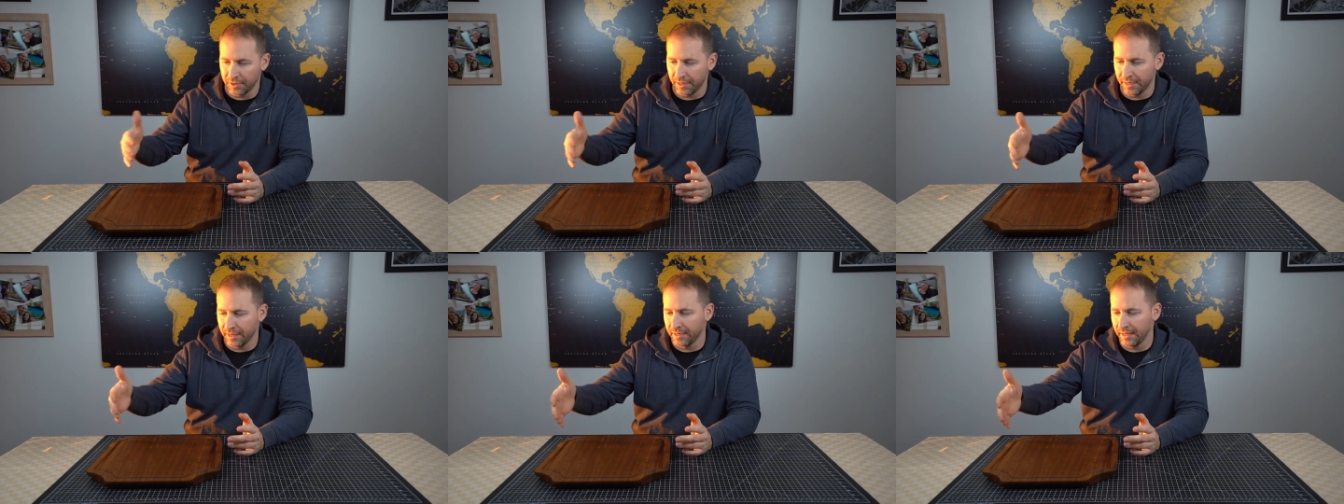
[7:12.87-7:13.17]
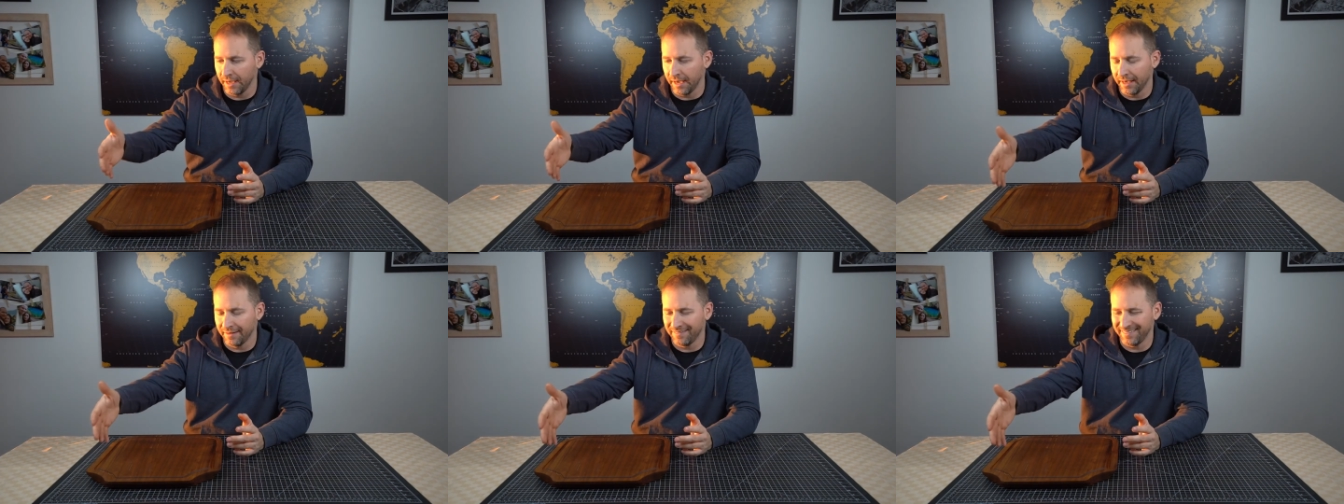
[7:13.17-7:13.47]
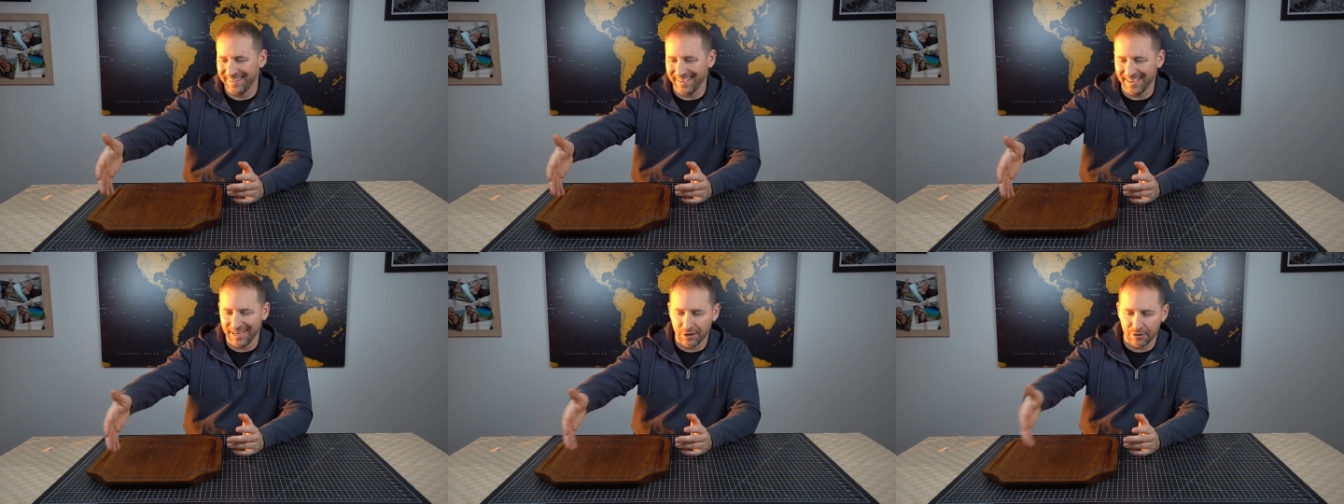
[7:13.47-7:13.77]
and
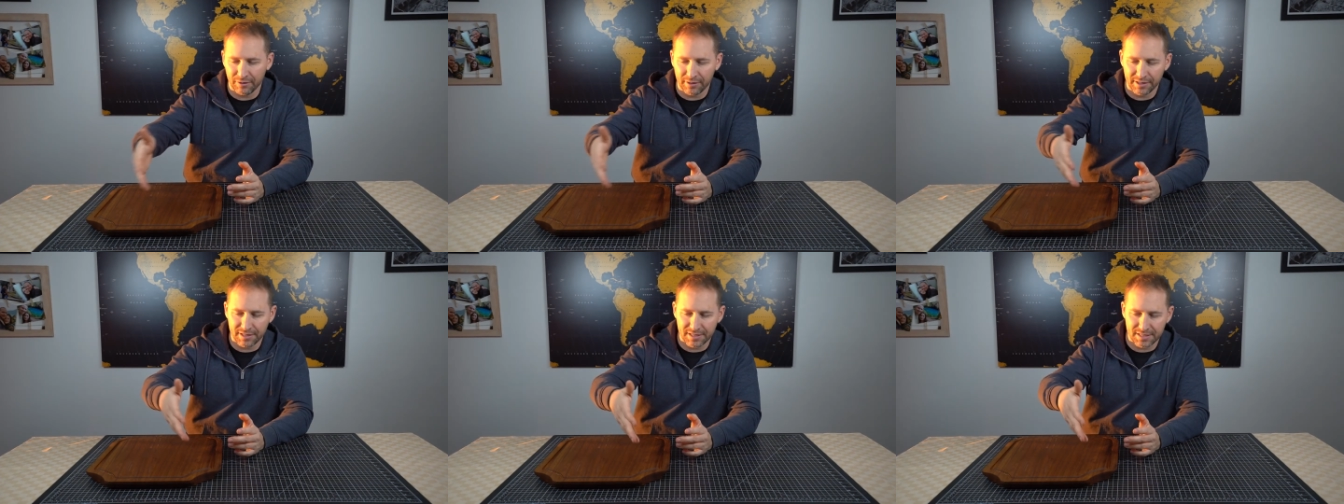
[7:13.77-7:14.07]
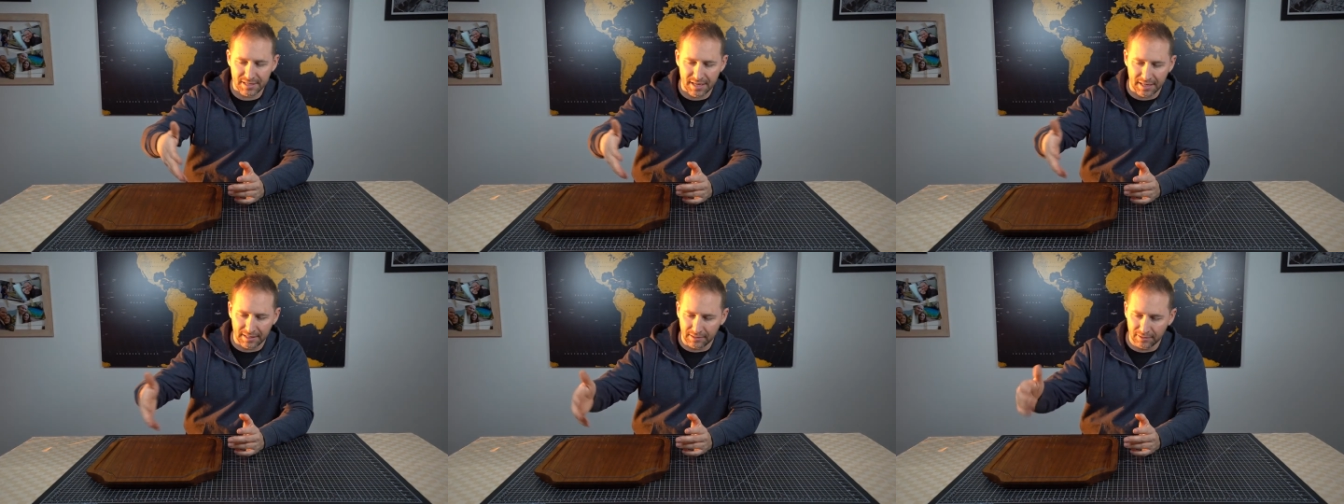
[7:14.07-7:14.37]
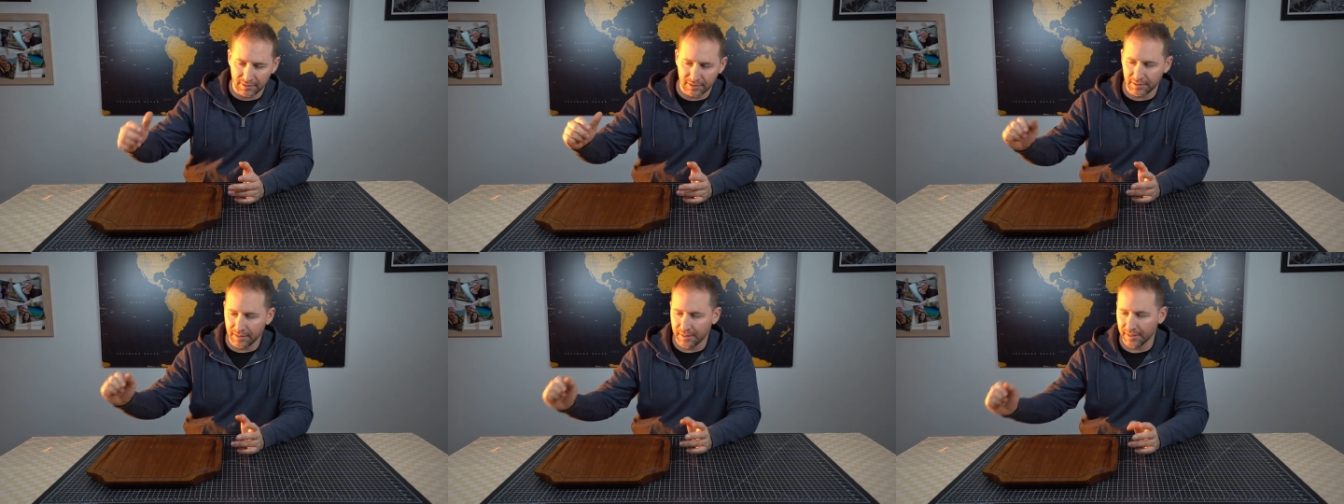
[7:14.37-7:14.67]
the areas that
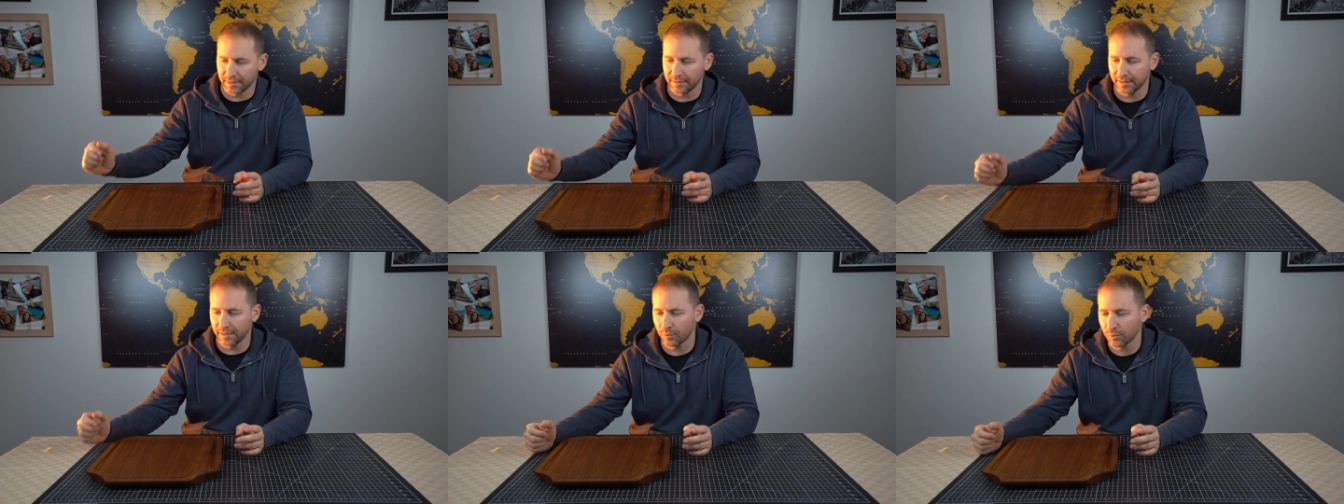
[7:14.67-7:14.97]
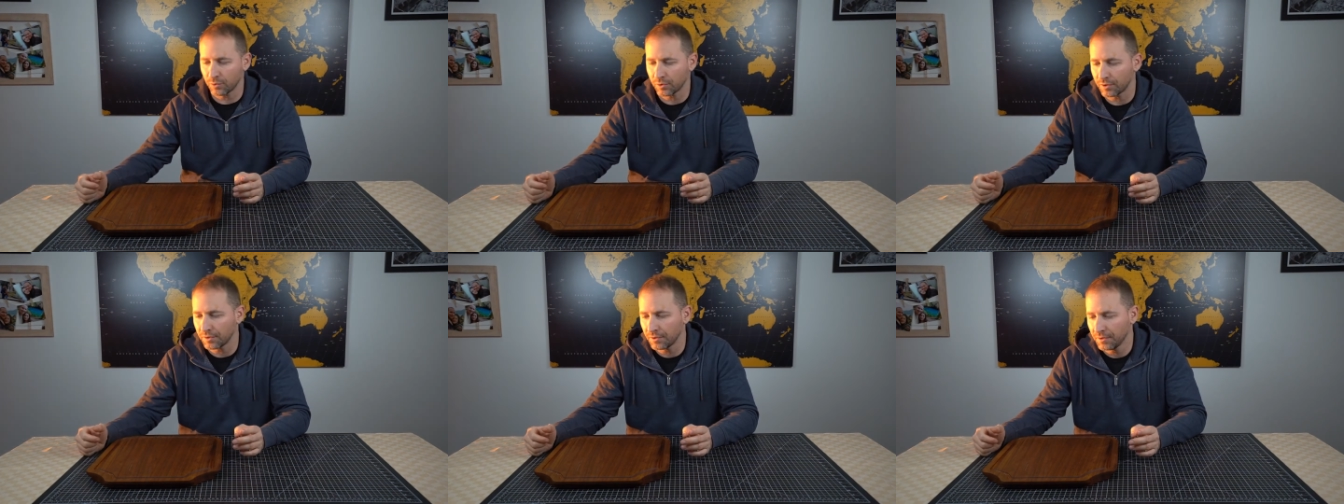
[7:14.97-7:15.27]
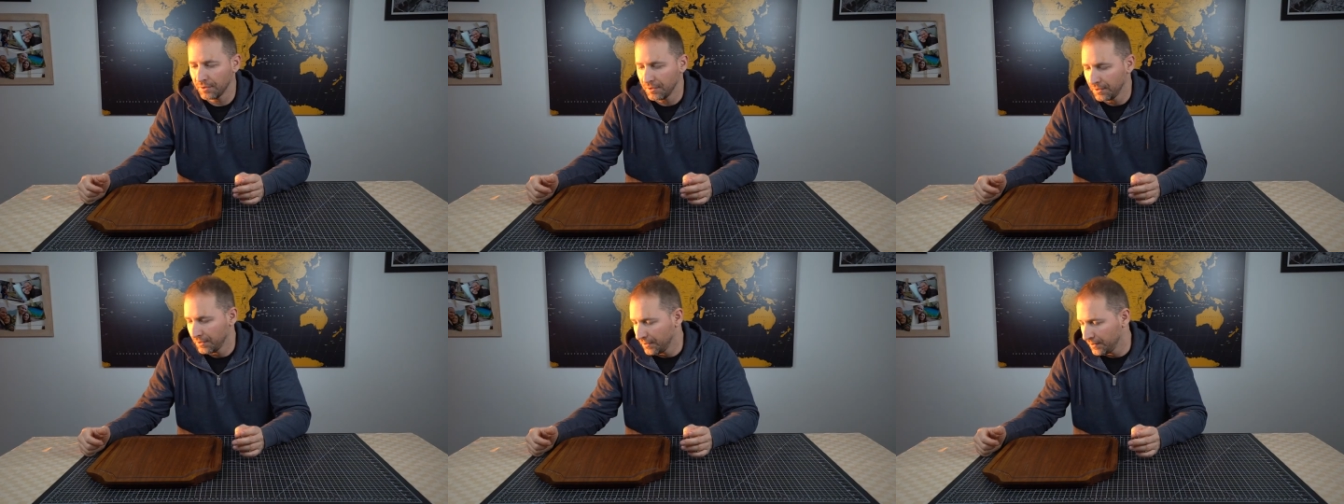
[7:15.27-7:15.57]
look like they were
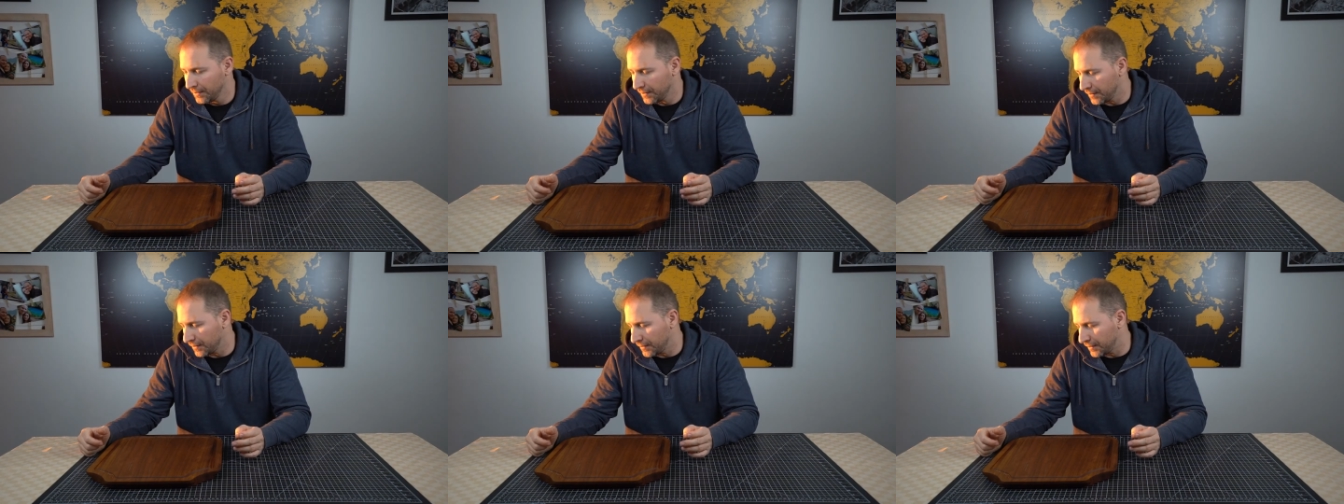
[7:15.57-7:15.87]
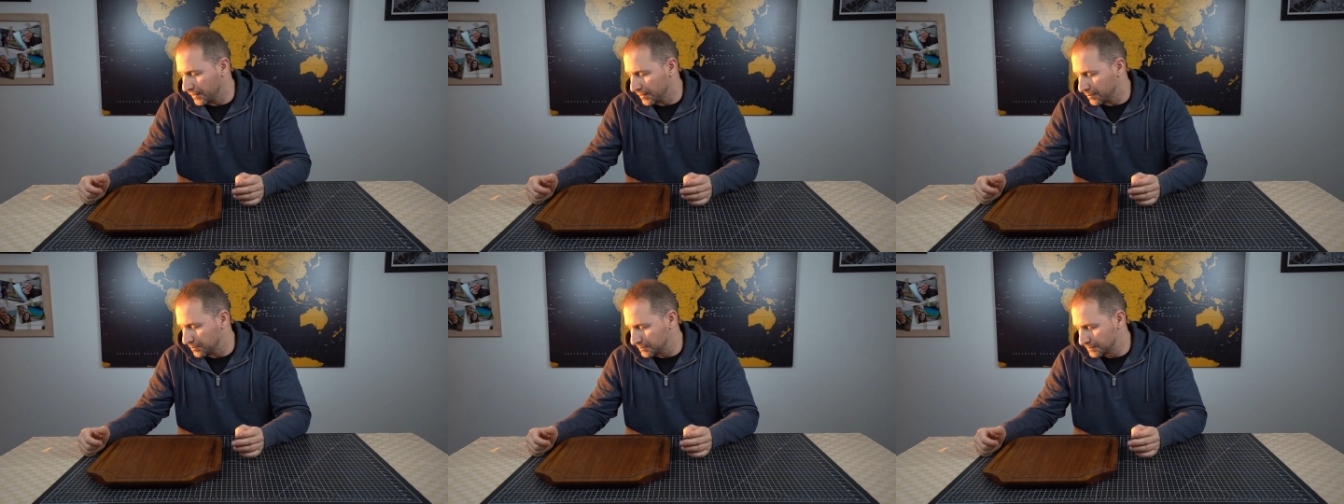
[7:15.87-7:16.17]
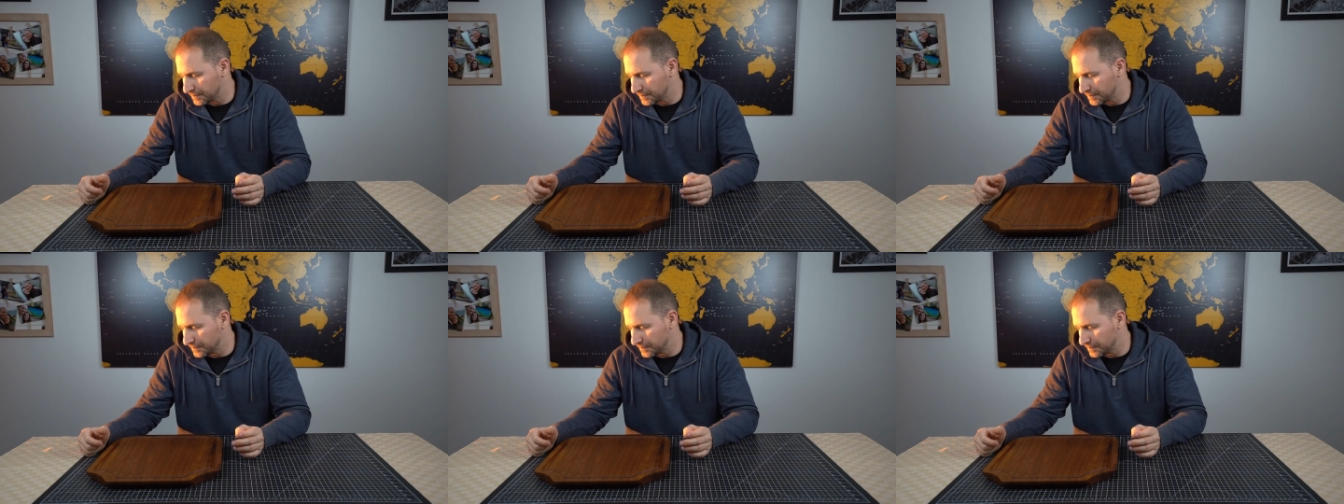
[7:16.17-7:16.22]
a